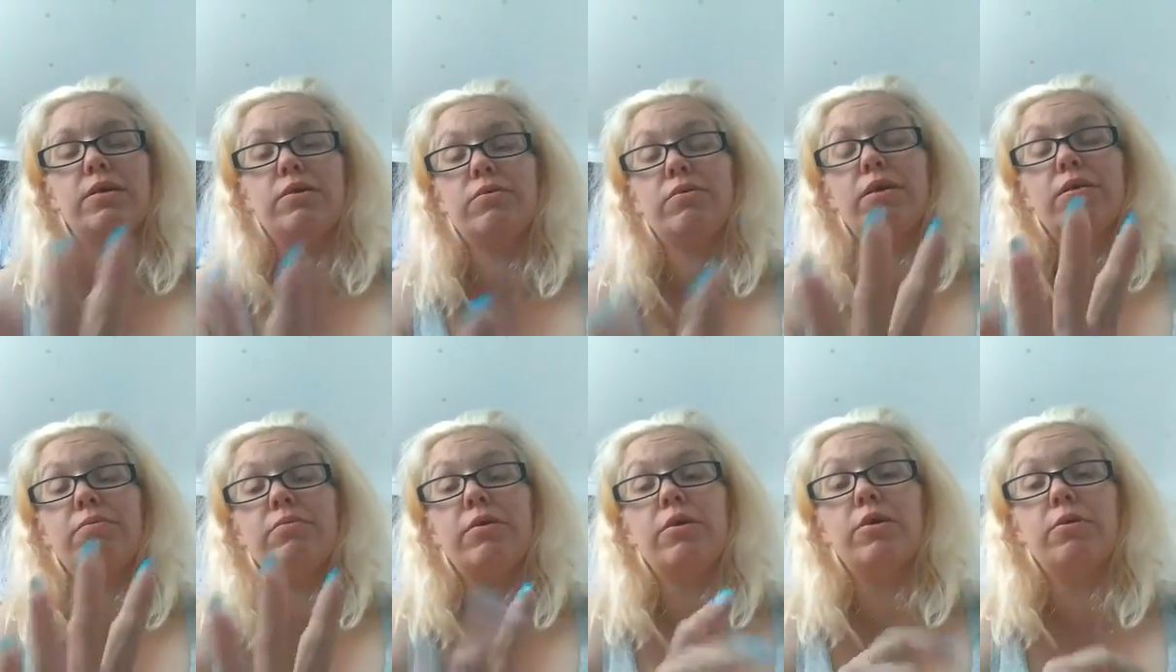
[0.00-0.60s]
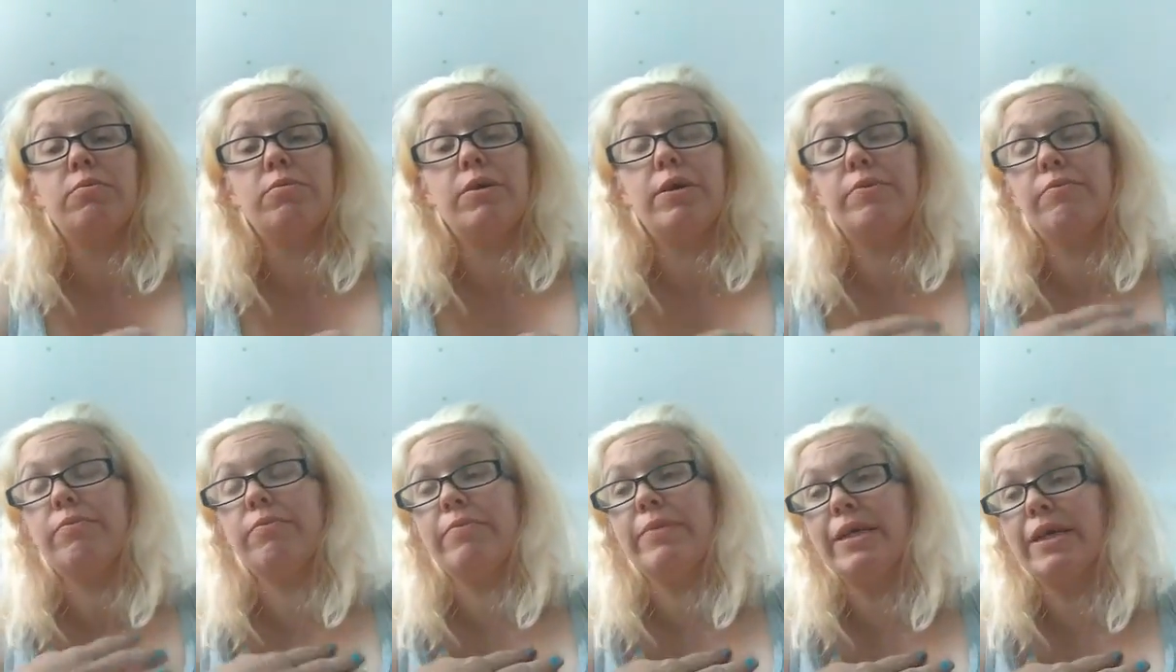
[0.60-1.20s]
If I really care
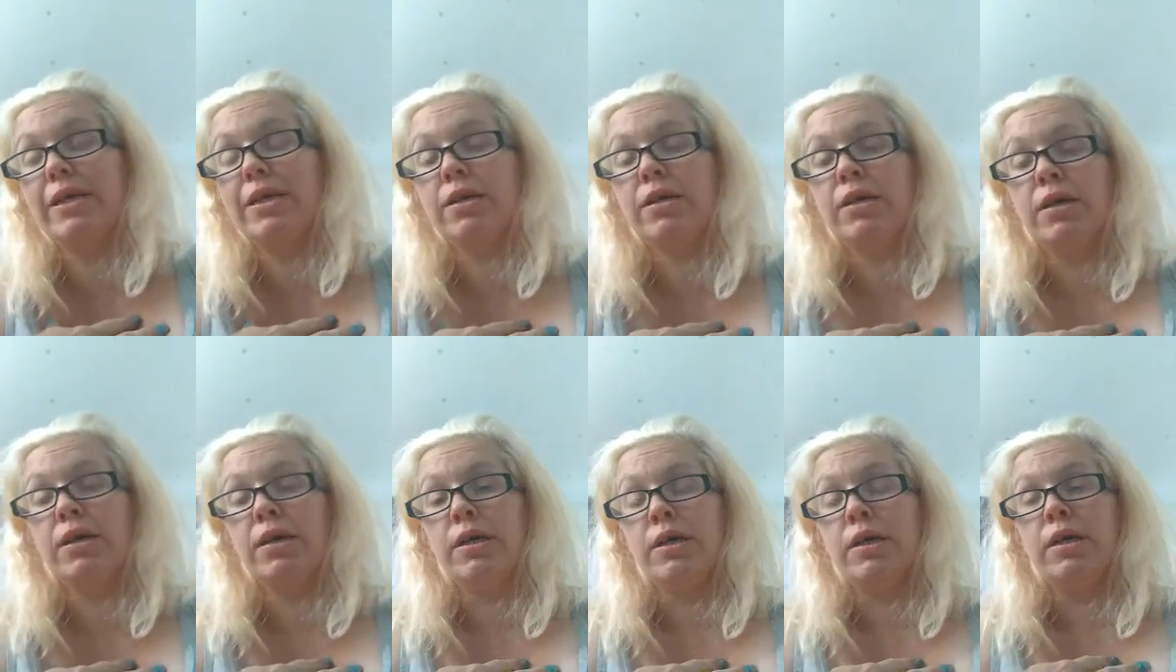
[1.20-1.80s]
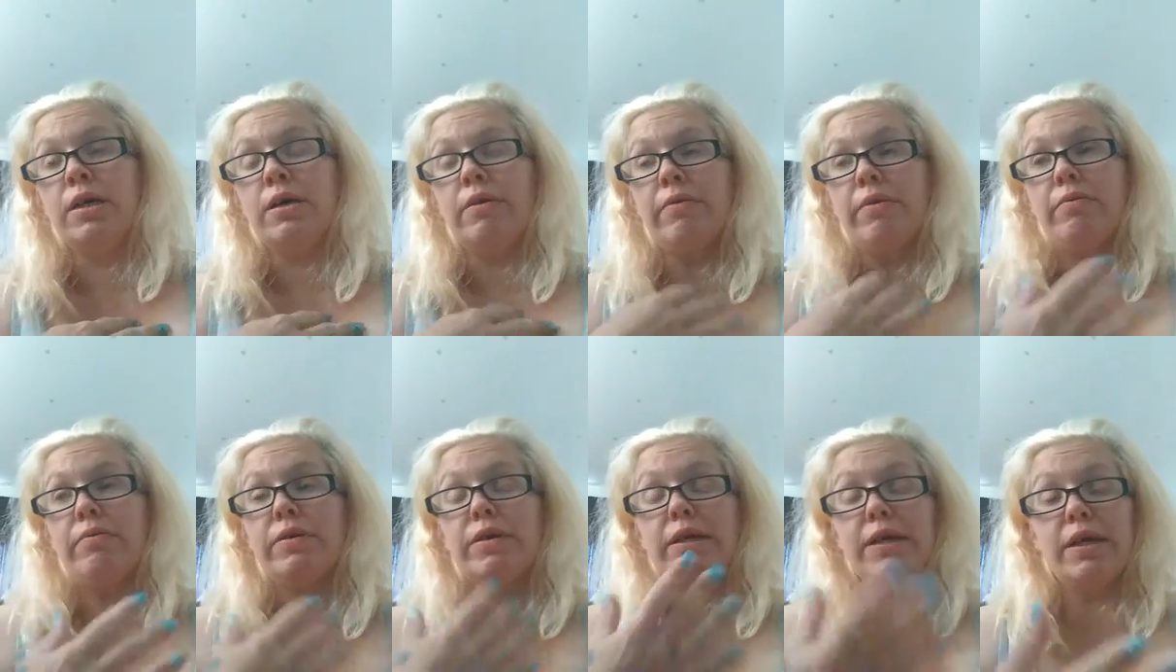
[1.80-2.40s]
about you, and I bend
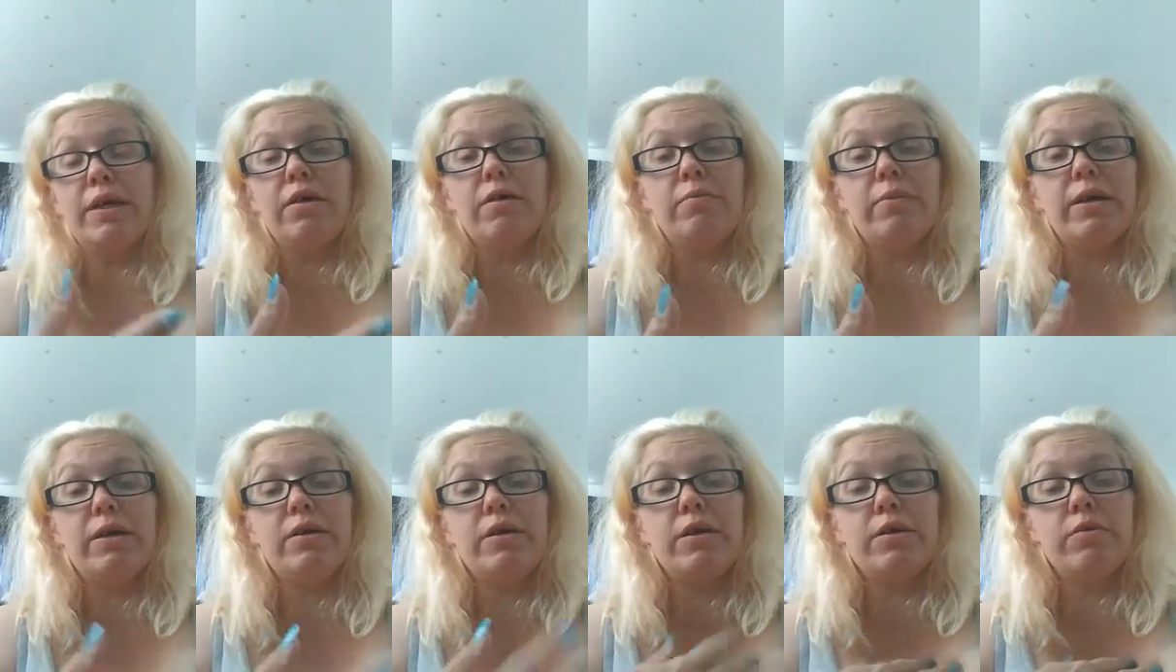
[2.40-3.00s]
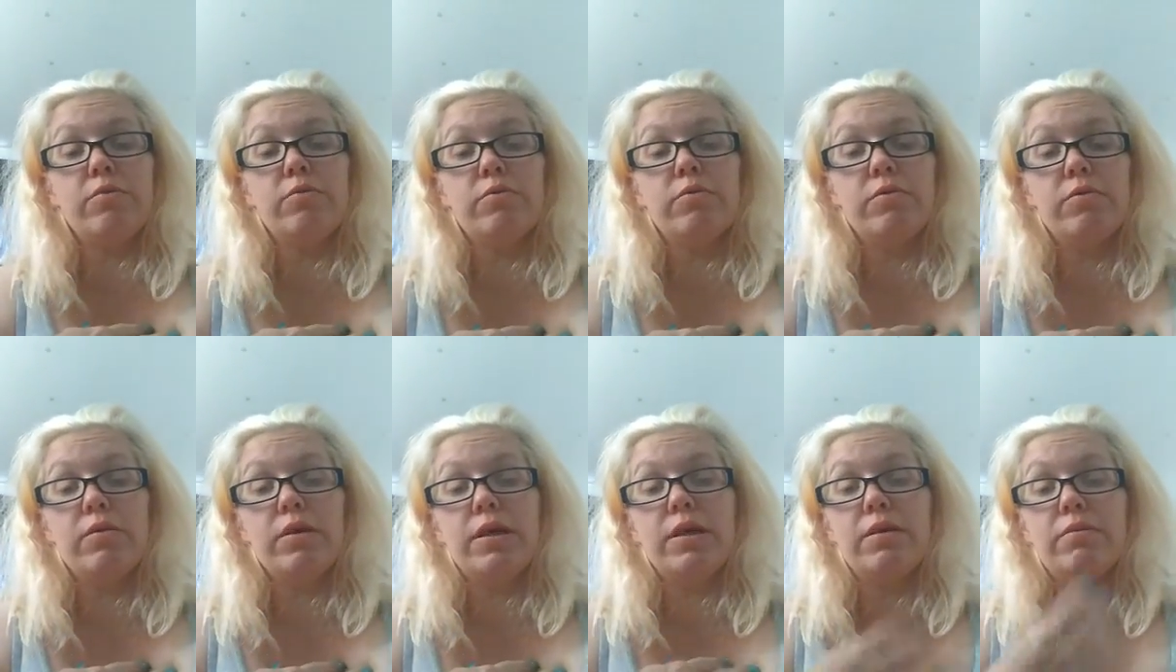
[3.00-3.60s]
over fucking backwards for you, prove
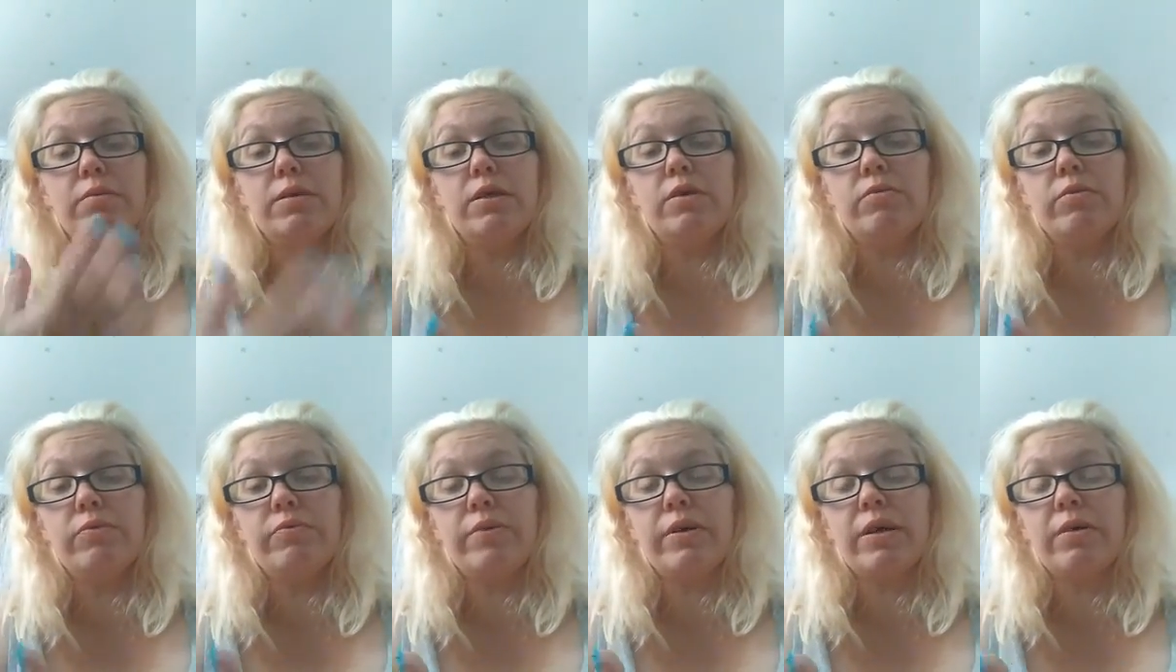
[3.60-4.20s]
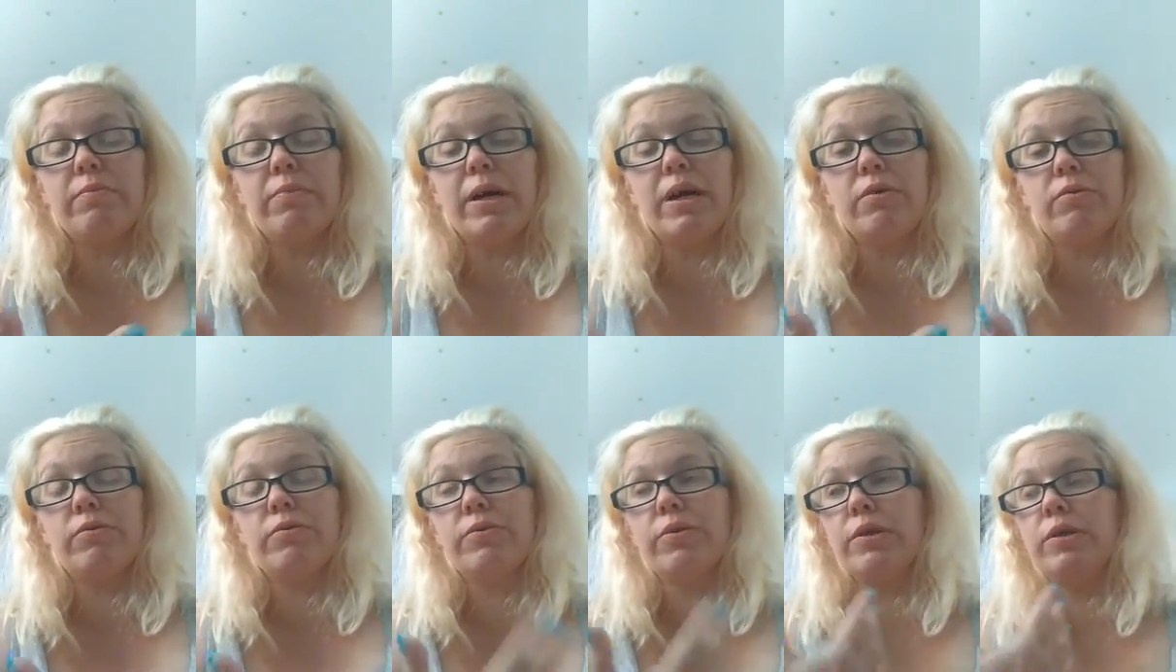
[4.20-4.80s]
that I'm a ride or
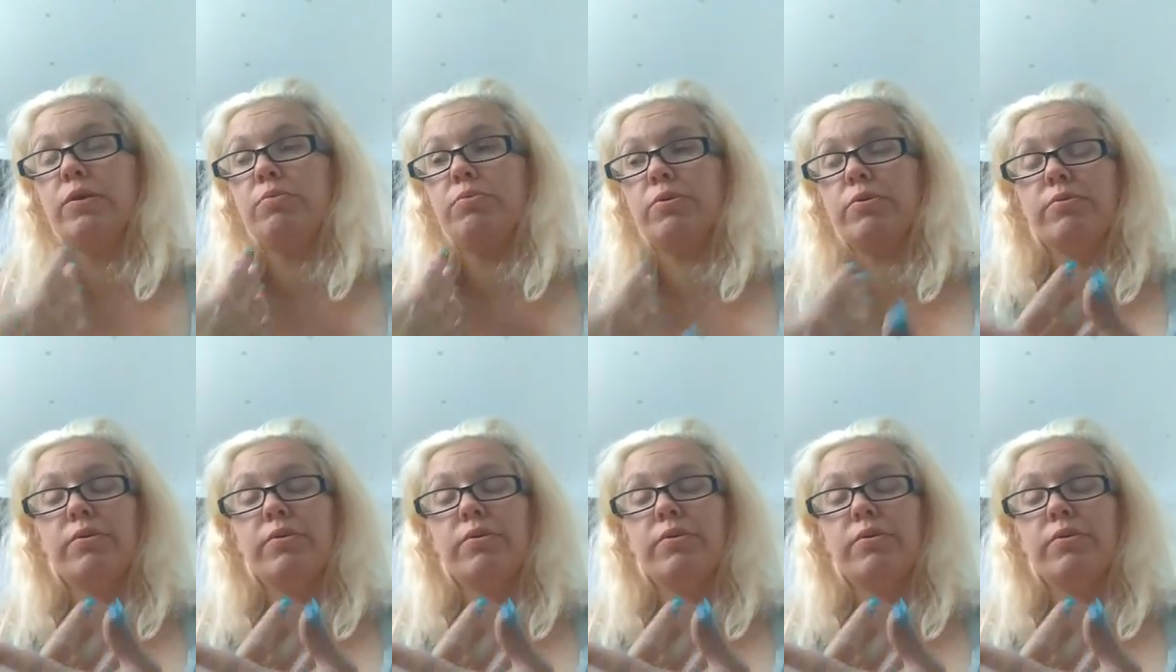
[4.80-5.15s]
die chick,